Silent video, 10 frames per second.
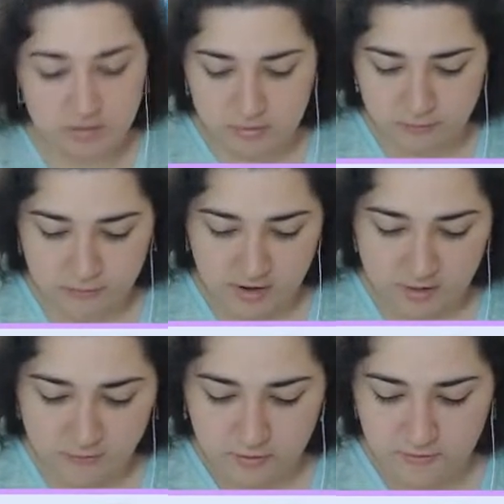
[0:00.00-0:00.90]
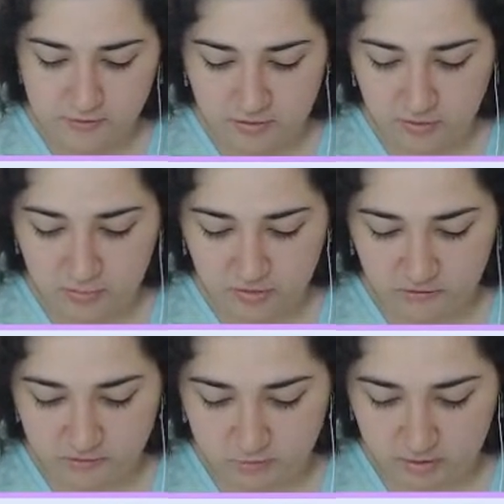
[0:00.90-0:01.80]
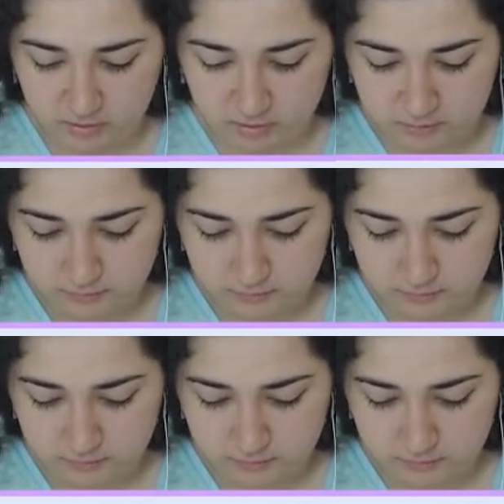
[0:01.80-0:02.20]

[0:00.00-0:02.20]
in the front for a very specific reason.